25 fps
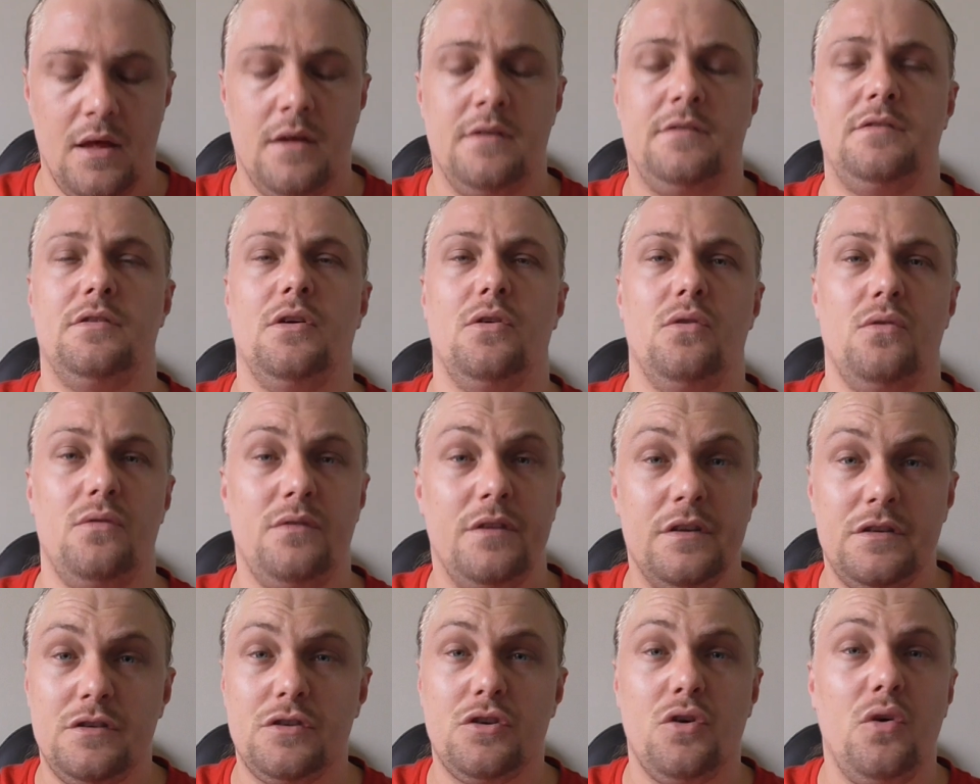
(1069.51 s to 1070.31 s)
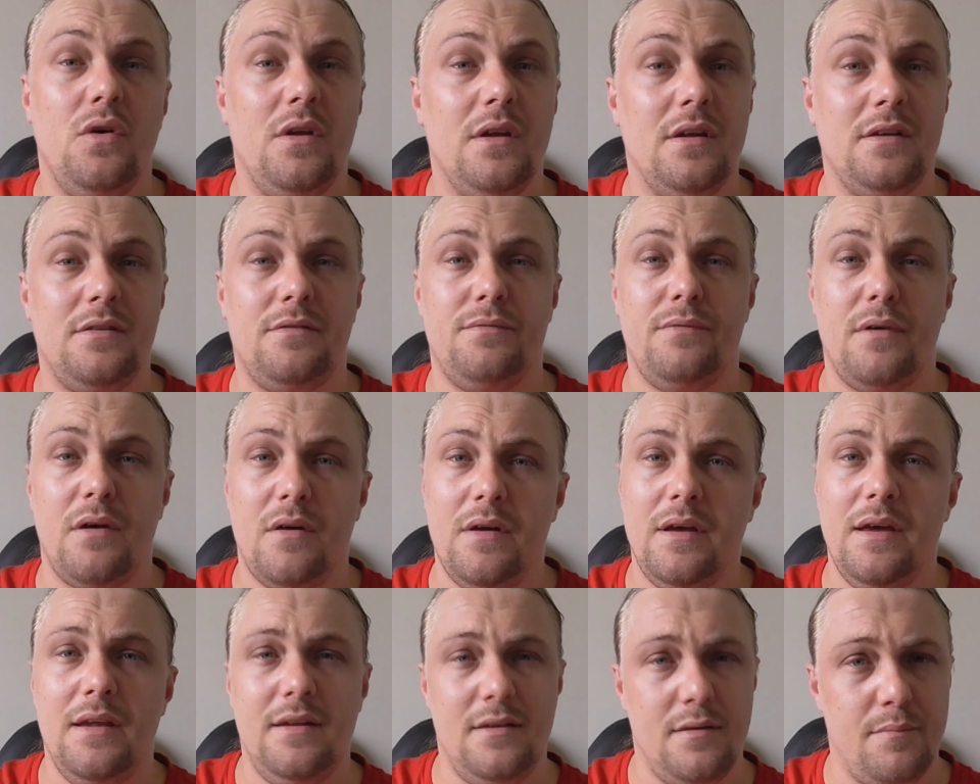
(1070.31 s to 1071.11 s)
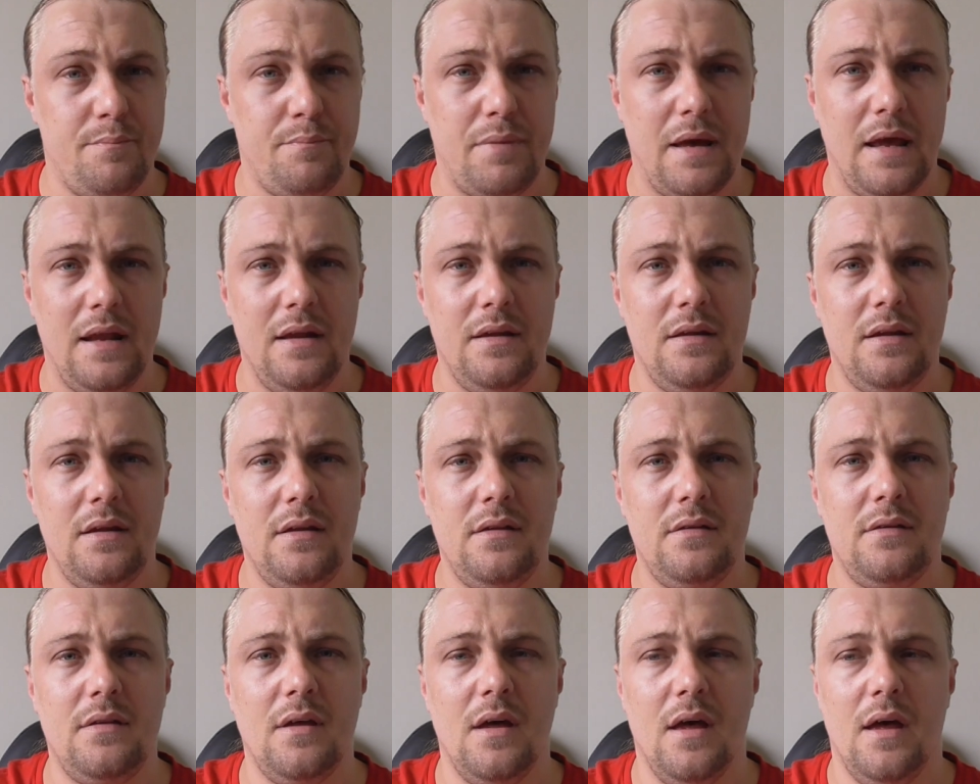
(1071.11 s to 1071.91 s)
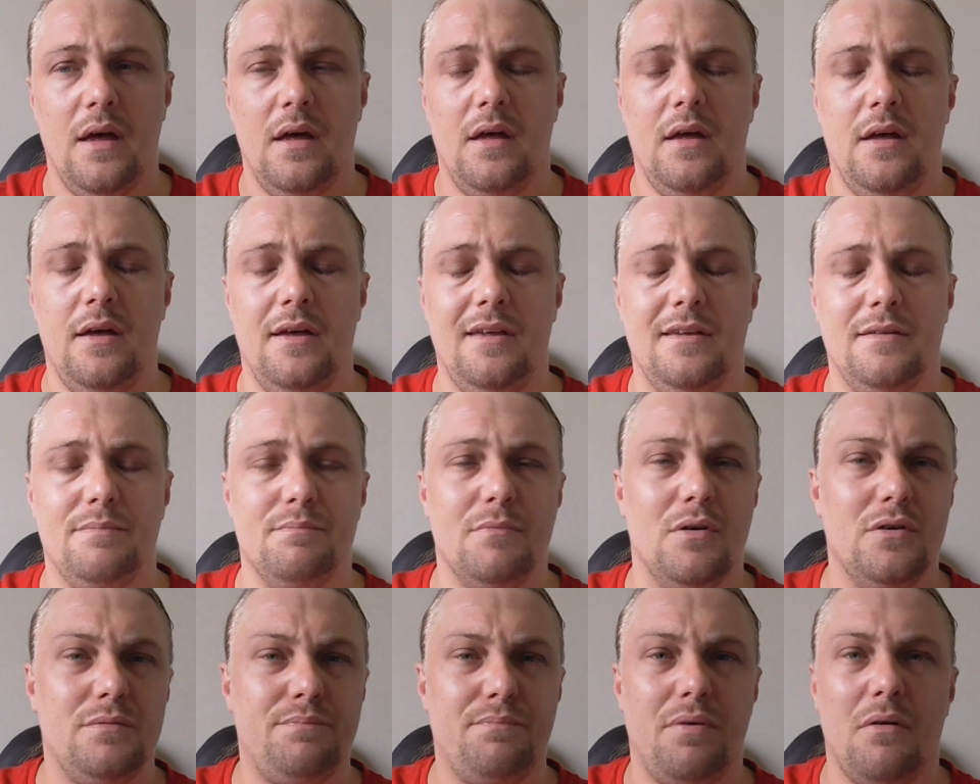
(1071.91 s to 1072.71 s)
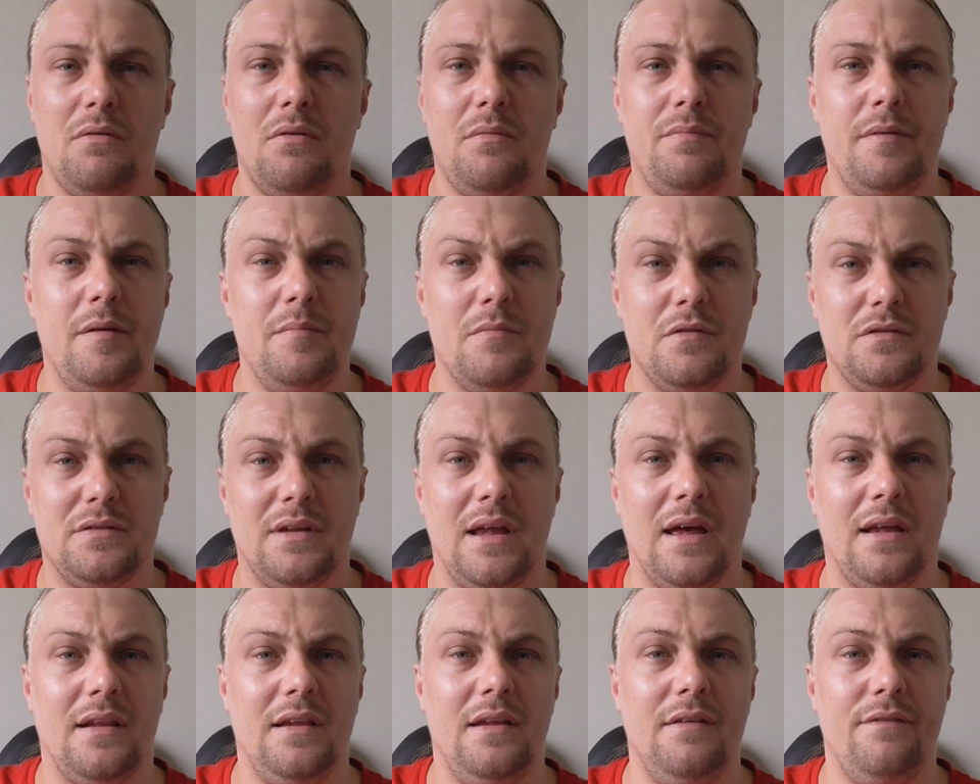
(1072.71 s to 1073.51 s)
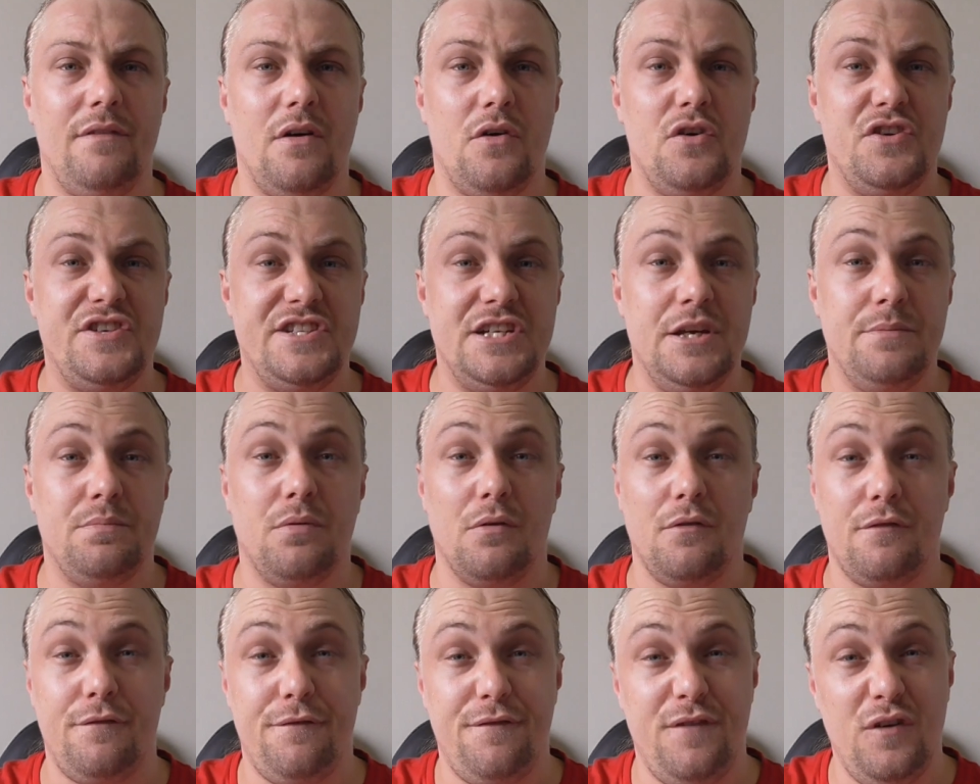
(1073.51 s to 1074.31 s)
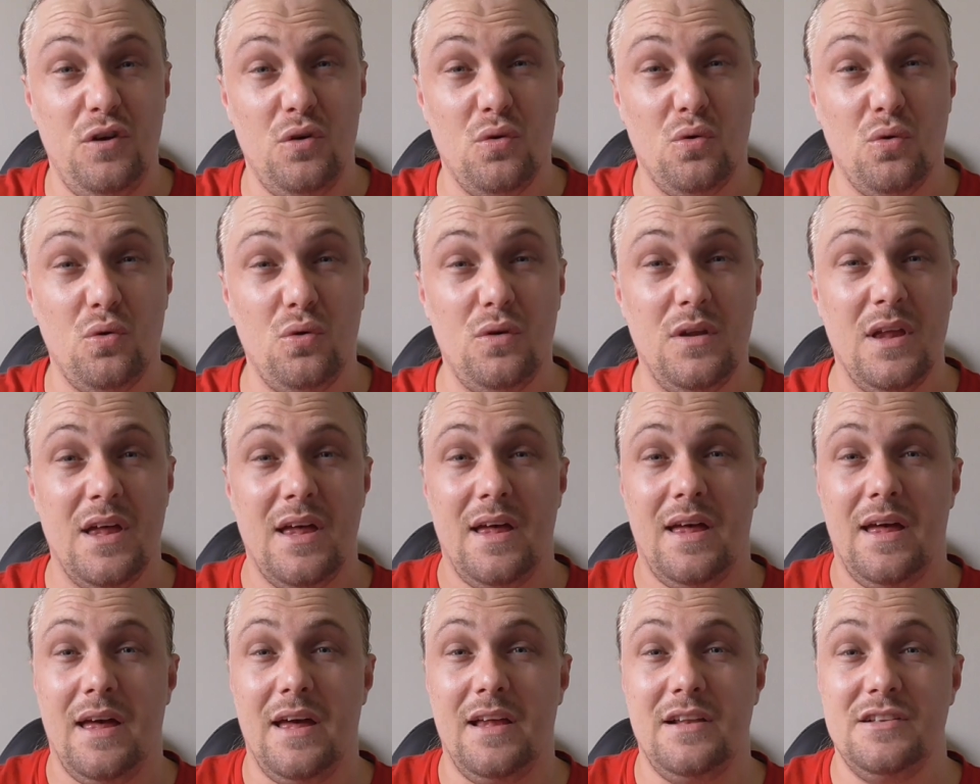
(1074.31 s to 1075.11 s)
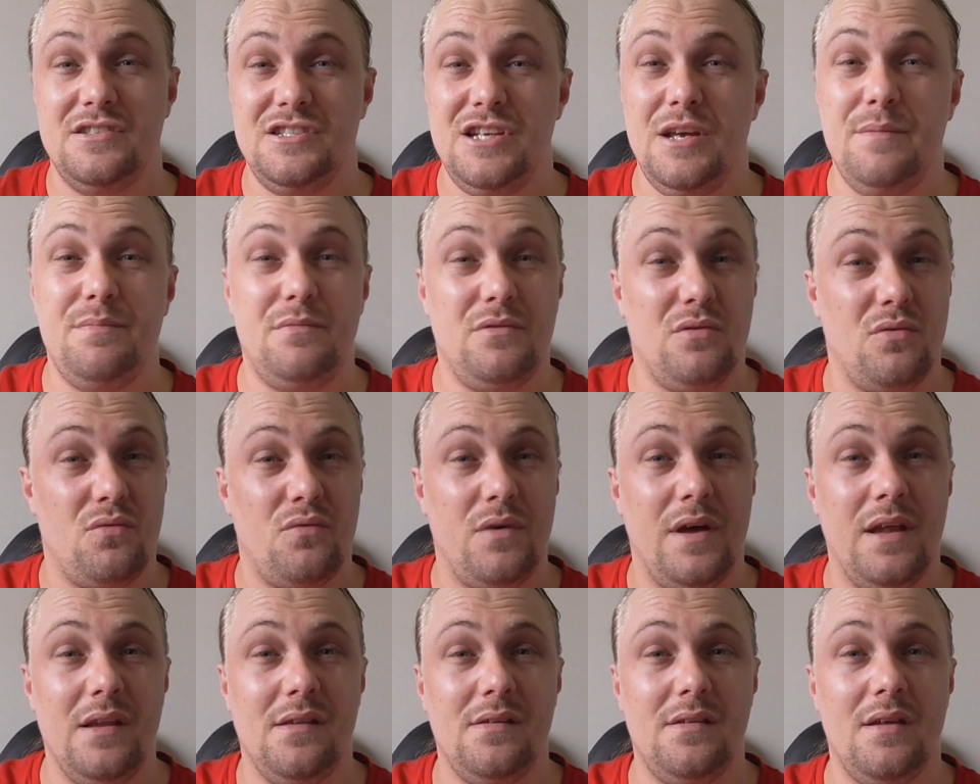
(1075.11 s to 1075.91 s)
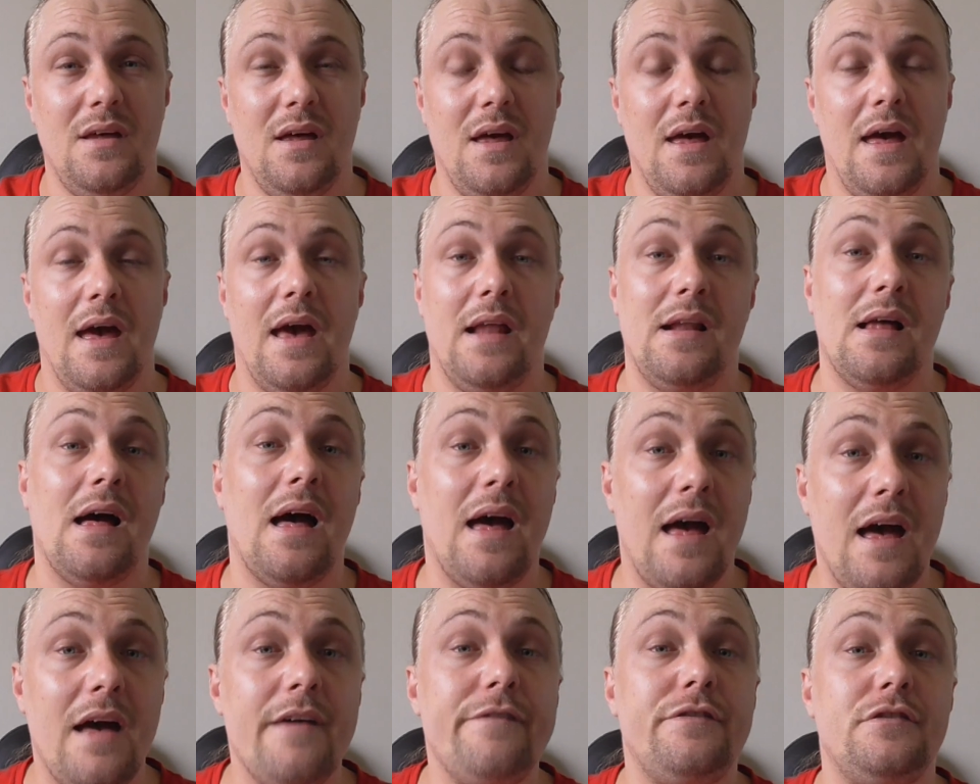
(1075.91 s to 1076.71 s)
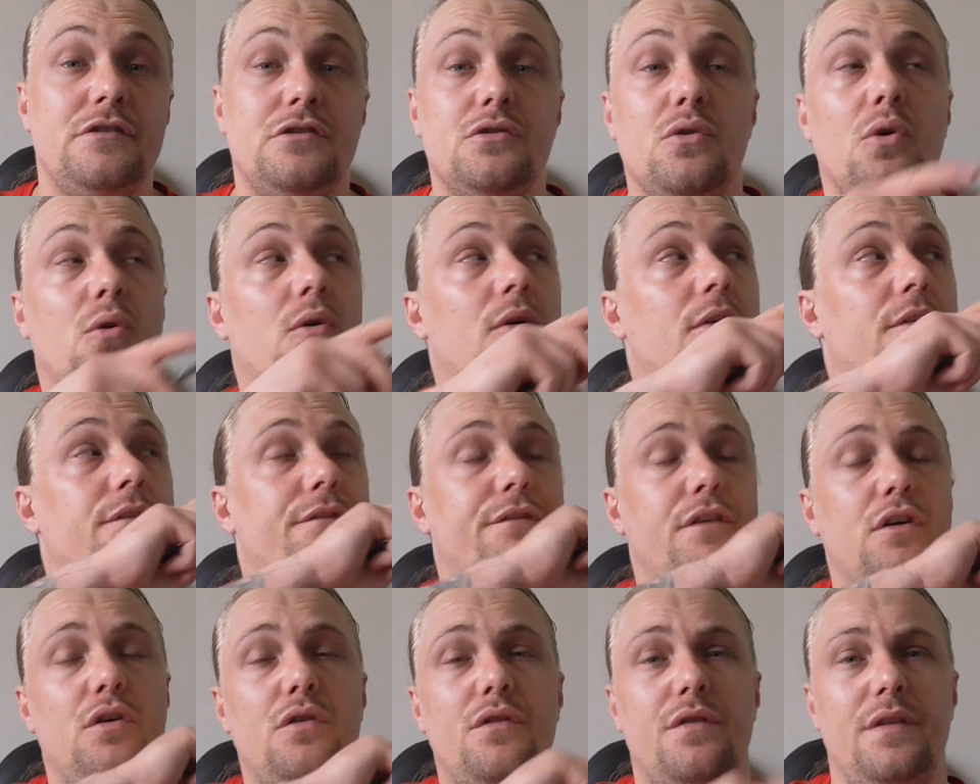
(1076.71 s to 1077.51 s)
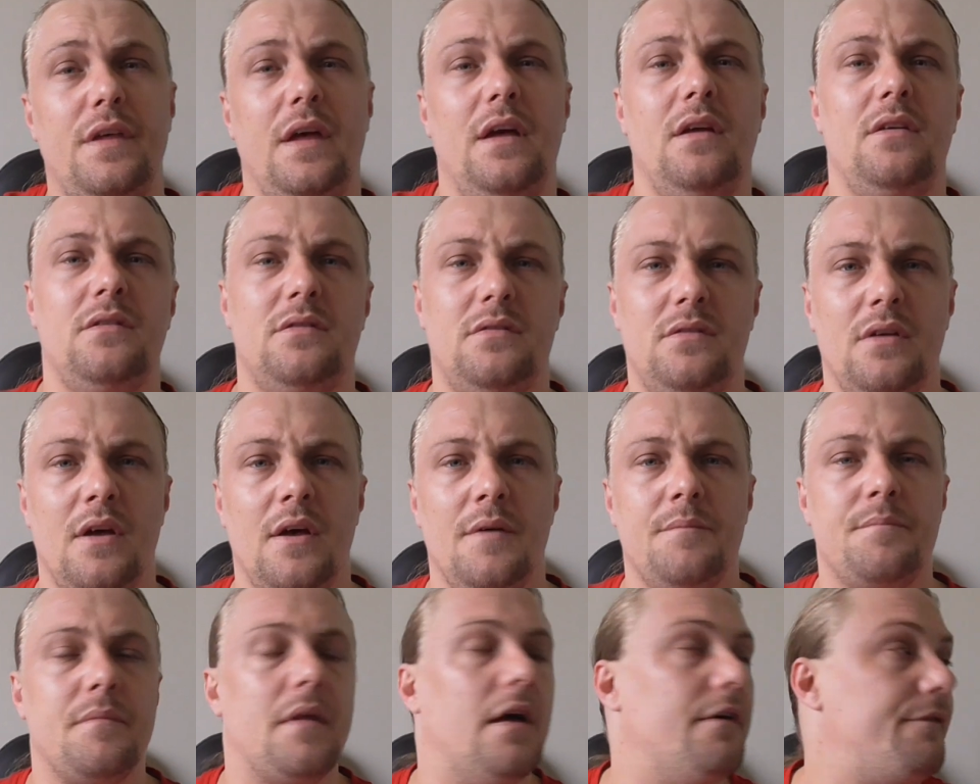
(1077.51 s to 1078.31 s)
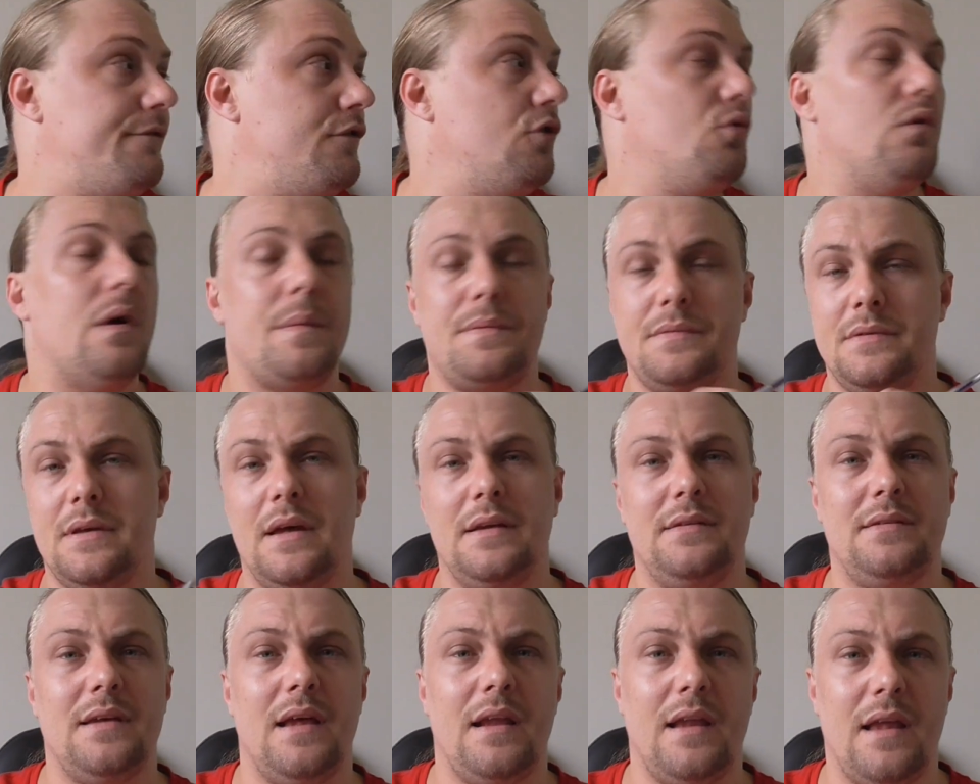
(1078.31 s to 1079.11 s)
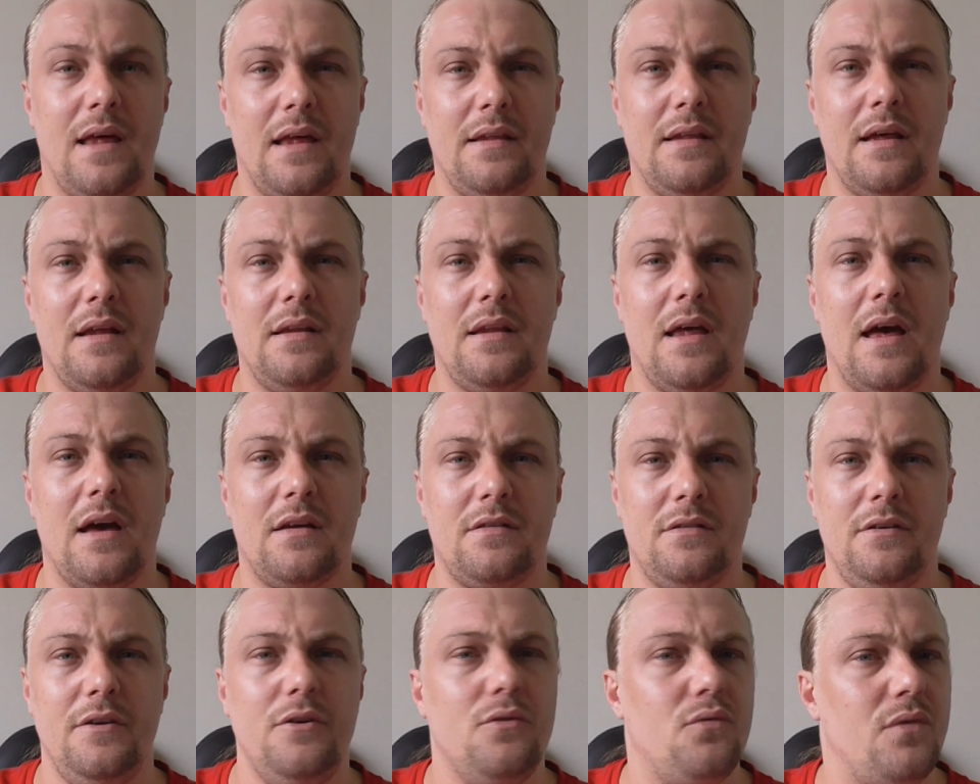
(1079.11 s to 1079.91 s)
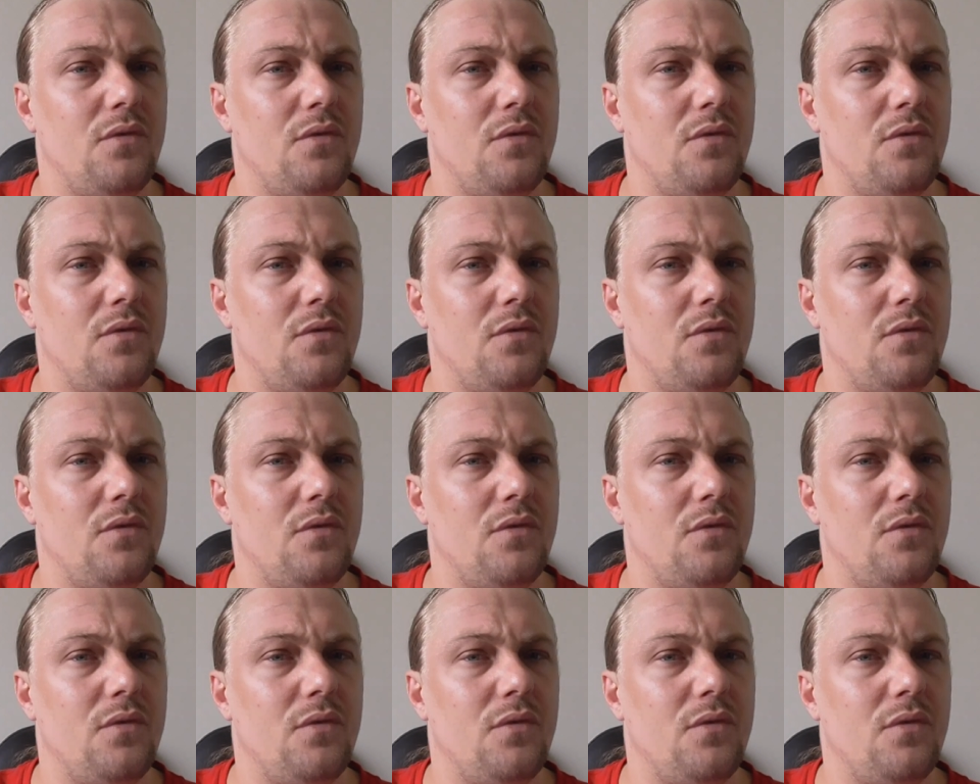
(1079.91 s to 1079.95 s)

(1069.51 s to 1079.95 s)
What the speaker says: So the scooter is very independent. It's most likely very cheap on fuel and cheap to rent. And I have saw a few websites that actually